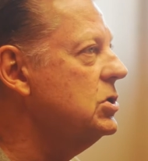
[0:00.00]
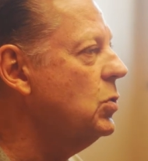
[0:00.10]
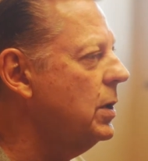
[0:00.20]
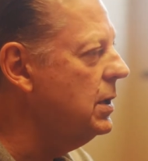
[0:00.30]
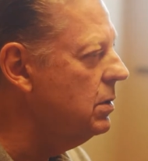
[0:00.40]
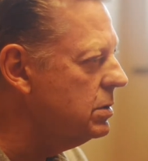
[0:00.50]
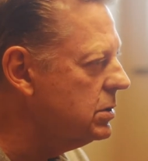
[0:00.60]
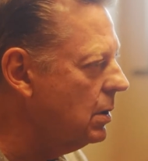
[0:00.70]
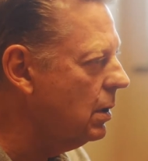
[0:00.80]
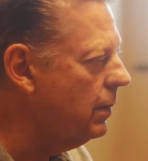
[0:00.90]
20 years
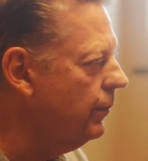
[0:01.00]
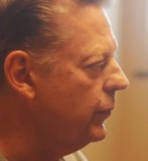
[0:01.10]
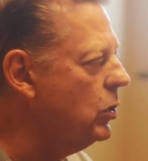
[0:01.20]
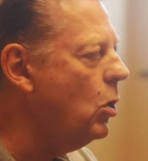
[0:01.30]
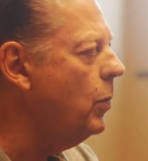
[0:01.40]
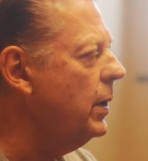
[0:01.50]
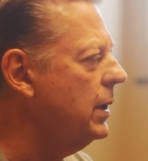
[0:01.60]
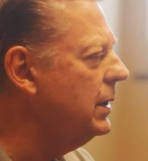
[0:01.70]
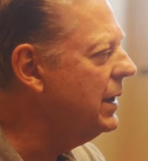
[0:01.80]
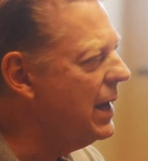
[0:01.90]
ago,
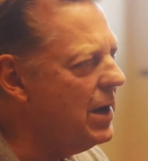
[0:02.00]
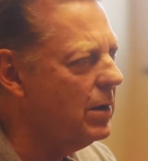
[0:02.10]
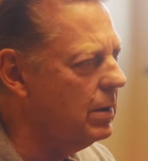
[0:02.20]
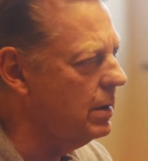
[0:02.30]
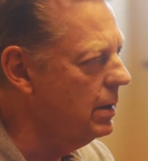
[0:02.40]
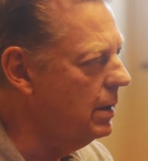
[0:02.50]
nobody cared